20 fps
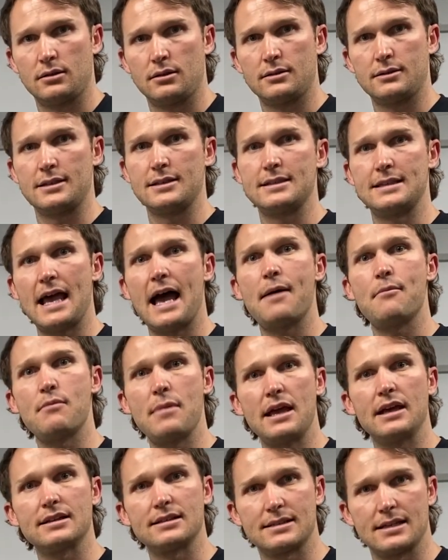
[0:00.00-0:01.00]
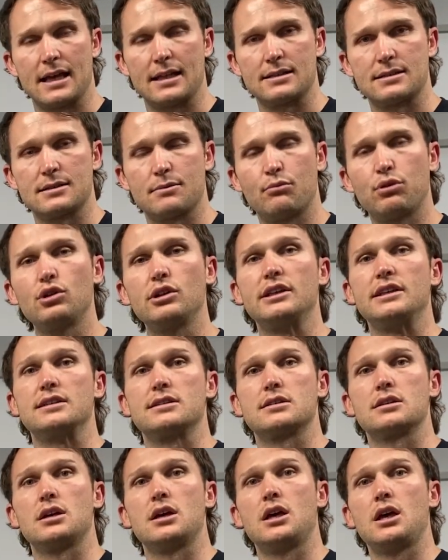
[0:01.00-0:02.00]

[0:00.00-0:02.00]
Does that make sense? Please,